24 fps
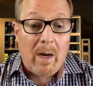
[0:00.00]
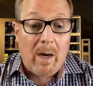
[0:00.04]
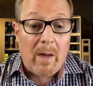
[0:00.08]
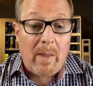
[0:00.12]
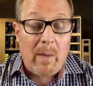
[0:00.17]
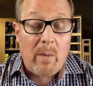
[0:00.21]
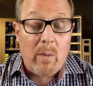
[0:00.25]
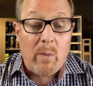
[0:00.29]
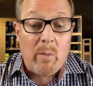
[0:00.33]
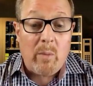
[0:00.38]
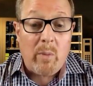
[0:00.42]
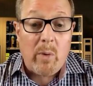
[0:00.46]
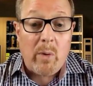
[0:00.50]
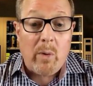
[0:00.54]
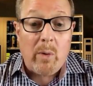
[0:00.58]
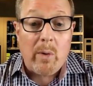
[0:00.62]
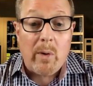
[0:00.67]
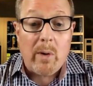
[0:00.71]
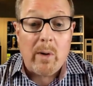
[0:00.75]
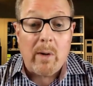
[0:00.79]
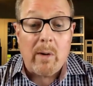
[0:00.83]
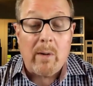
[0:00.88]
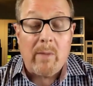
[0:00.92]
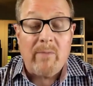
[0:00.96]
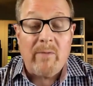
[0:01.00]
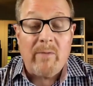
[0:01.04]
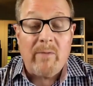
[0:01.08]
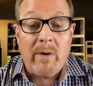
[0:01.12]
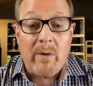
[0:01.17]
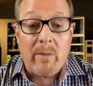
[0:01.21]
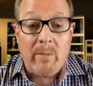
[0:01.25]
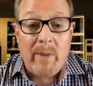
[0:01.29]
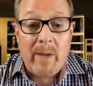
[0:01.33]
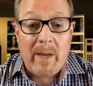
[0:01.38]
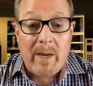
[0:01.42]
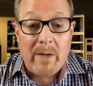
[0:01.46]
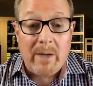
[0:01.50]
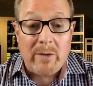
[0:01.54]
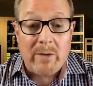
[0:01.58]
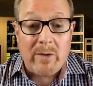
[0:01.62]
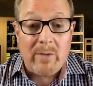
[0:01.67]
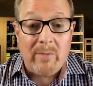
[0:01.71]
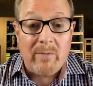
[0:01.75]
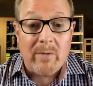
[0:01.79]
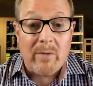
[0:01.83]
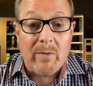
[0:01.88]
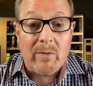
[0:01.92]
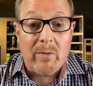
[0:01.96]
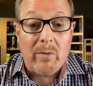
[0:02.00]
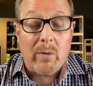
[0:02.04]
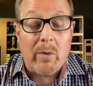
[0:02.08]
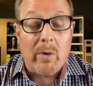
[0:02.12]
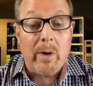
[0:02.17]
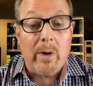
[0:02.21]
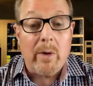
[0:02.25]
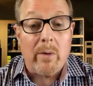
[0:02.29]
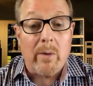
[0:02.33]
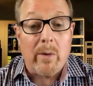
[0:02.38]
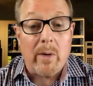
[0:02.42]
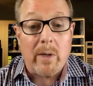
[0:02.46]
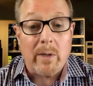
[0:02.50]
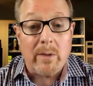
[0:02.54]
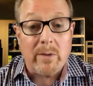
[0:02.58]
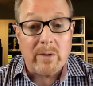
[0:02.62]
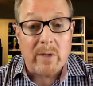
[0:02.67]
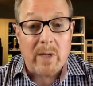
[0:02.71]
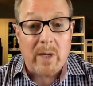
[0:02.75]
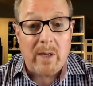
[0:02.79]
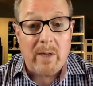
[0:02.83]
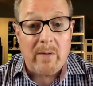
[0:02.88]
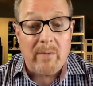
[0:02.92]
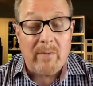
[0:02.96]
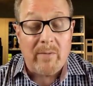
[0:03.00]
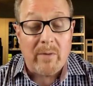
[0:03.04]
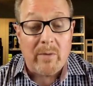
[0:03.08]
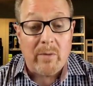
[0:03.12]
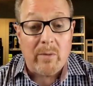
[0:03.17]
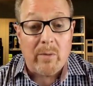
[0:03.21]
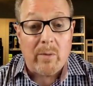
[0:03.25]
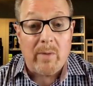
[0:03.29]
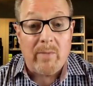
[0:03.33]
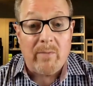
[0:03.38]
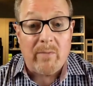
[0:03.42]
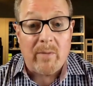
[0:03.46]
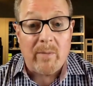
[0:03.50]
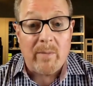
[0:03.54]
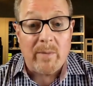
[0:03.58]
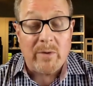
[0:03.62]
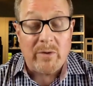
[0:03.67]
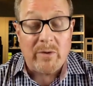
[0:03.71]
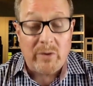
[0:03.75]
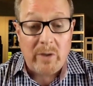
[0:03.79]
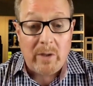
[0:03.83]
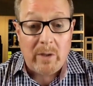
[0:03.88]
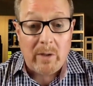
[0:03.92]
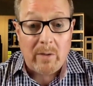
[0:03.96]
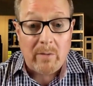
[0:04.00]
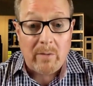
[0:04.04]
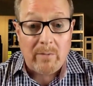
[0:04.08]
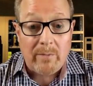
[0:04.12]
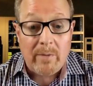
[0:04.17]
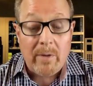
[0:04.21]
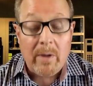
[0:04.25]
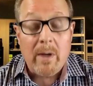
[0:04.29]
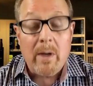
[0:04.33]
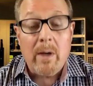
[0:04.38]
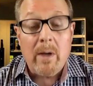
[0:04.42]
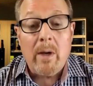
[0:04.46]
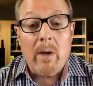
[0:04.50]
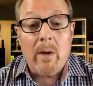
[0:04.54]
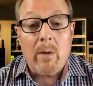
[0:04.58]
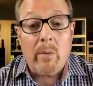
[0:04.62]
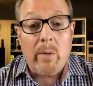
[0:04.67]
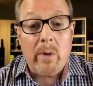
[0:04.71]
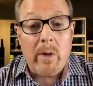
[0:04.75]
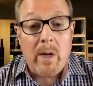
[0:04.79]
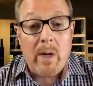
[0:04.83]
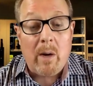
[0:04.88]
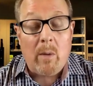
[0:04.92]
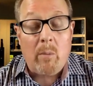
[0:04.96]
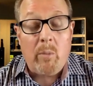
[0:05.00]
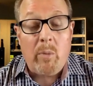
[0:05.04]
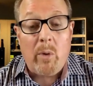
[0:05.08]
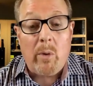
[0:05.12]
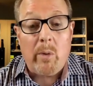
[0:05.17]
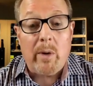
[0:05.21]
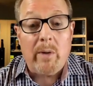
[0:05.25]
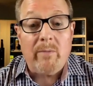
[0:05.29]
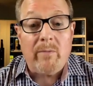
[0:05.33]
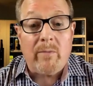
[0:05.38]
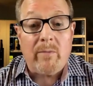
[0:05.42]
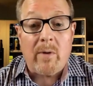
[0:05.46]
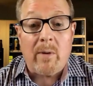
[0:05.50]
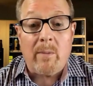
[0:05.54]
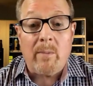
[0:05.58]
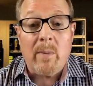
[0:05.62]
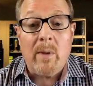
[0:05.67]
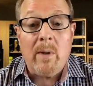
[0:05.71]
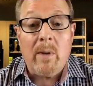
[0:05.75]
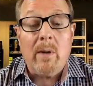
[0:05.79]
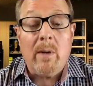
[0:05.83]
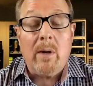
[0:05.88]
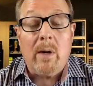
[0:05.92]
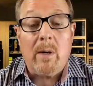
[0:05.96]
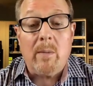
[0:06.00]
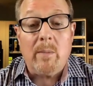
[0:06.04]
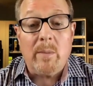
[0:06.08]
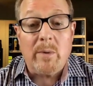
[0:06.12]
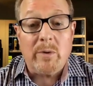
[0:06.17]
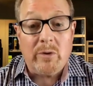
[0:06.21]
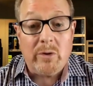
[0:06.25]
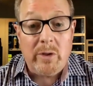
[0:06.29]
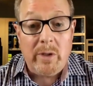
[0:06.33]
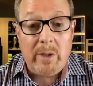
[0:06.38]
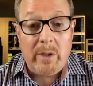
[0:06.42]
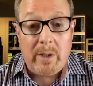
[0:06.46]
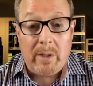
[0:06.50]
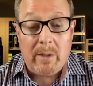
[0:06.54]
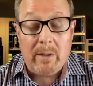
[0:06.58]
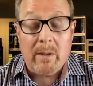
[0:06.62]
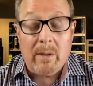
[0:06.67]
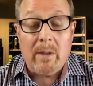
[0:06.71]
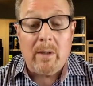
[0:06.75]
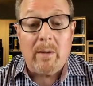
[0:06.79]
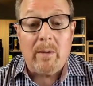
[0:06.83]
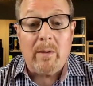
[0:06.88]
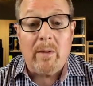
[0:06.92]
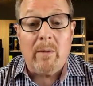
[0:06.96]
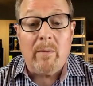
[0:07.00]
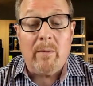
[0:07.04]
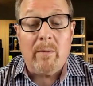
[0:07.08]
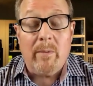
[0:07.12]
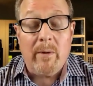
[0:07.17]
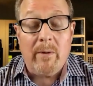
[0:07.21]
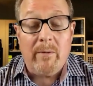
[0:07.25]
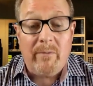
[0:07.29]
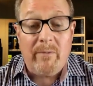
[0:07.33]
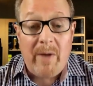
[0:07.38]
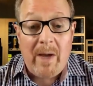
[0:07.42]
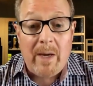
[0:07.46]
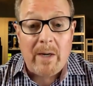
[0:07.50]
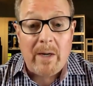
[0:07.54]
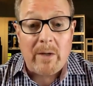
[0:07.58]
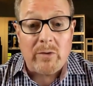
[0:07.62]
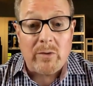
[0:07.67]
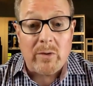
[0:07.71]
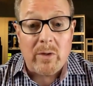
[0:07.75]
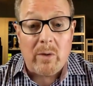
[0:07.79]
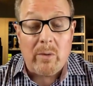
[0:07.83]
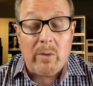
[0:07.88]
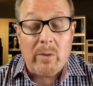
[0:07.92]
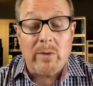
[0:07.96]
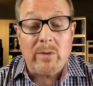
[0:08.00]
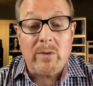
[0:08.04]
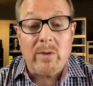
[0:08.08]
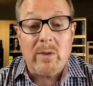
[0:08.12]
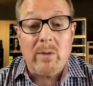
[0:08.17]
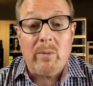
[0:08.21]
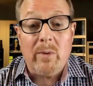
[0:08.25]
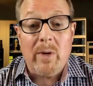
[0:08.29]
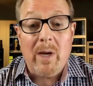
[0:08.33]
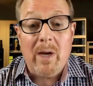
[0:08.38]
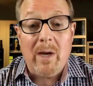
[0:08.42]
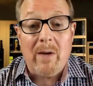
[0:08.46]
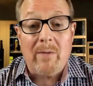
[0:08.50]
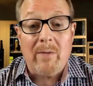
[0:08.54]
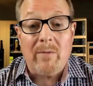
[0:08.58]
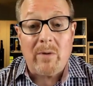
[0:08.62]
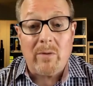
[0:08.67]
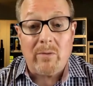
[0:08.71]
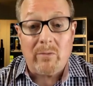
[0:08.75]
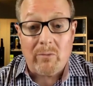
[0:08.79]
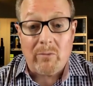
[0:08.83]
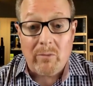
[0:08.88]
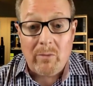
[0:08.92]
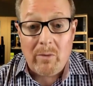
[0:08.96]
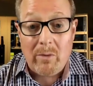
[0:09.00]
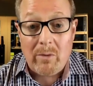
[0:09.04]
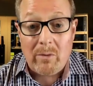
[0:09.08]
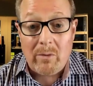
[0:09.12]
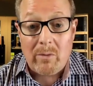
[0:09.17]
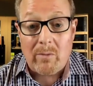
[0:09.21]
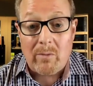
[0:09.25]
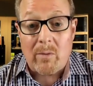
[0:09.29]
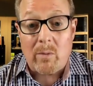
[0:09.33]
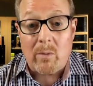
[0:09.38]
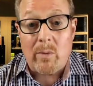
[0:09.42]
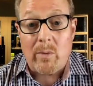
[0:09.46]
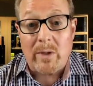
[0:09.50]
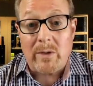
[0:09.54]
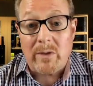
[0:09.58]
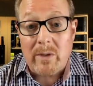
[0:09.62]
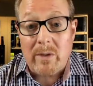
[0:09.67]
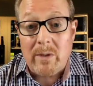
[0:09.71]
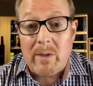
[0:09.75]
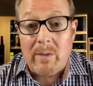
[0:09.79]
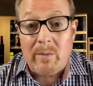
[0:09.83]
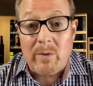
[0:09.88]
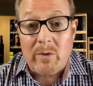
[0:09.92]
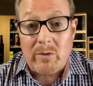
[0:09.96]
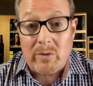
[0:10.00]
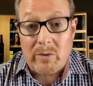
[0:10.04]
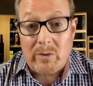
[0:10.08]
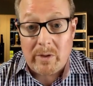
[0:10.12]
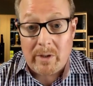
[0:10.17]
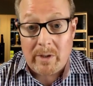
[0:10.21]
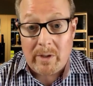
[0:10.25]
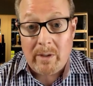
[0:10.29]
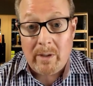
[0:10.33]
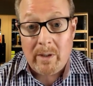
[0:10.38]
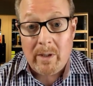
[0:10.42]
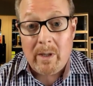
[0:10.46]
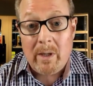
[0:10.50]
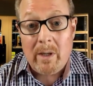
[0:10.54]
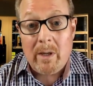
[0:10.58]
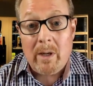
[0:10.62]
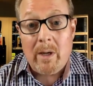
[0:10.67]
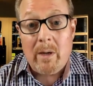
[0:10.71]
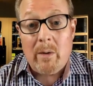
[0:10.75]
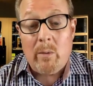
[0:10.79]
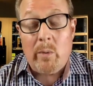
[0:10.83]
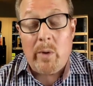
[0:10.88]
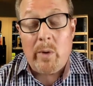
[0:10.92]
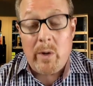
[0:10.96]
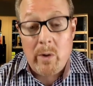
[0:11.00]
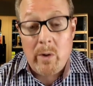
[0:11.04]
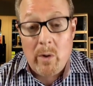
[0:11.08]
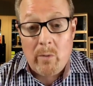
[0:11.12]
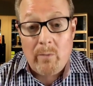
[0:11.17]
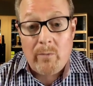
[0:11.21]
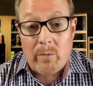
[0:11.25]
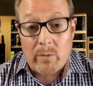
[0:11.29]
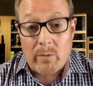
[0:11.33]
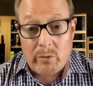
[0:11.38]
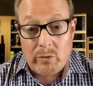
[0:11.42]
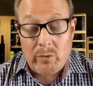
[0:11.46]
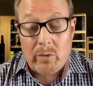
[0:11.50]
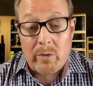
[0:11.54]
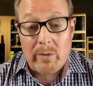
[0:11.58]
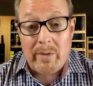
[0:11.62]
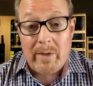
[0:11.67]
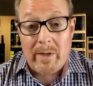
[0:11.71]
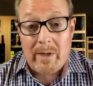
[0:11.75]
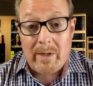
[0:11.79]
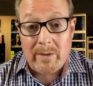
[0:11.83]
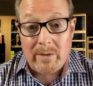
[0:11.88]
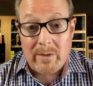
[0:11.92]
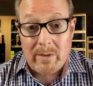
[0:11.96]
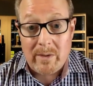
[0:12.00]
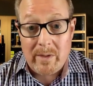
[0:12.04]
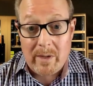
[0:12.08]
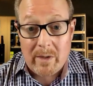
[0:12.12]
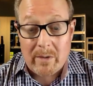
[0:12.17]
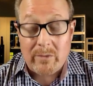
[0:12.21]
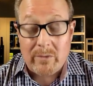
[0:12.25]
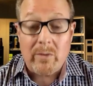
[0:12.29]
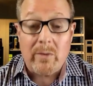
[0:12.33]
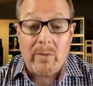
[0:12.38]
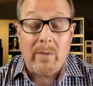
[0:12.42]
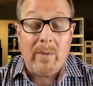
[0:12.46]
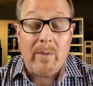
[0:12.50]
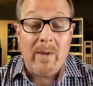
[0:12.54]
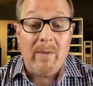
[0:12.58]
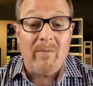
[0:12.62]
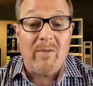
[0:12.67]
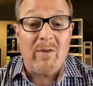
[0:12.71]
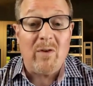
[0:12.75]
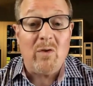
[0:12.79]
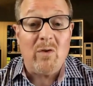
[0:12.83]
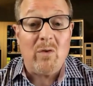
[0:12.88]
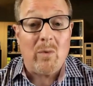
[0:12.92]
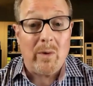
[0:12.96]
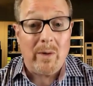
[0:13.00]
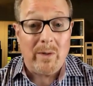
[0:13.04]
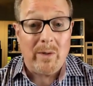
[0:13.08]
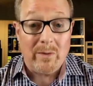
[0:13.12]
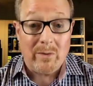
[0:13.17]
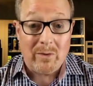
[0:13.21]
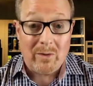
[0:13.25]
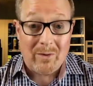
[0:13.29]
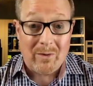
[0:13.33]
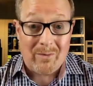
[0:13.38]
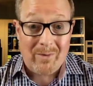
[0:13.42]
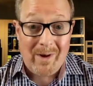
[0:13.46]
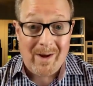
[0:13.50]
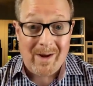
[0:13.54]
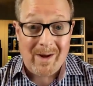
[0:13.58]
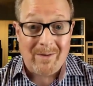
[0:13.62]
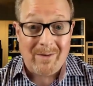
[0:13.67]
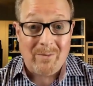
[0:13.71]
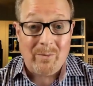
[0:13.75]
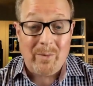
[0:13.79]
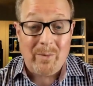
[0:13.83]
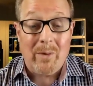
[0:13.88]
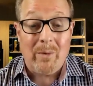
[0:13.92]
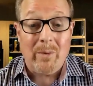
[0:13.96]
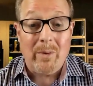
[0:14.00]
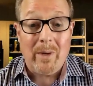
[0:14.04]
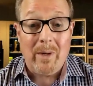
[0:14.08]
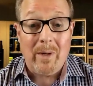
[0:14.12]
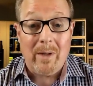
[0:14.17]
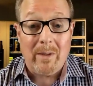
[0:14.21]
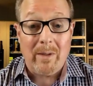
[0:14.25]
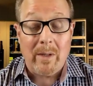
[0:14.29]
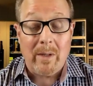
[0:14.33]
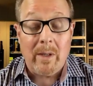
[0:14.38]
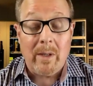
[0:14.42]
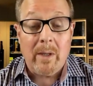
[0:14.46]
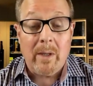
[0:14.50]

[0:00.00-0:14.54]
they would pull a vendor-managed inventory or a consigned inventory from a shelf, we now pull it from a machine. The advantage, though, is that we have control over what's in the machine. We know for sure that it's there so that the inventory is correct. We don't get